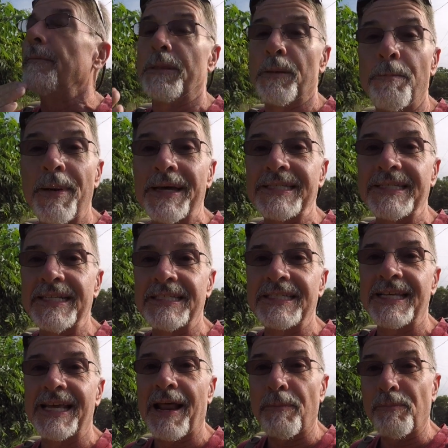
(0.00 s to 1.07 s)
business
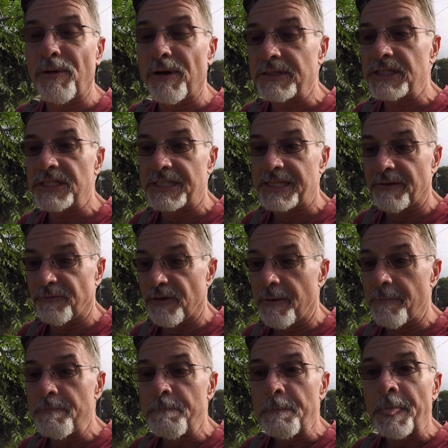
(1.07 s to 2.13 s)
that I purchased it
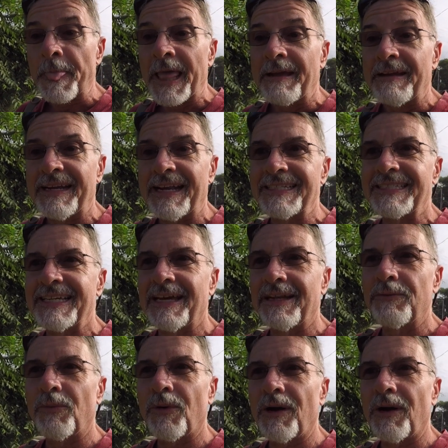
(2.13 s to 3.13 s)
from, and I said,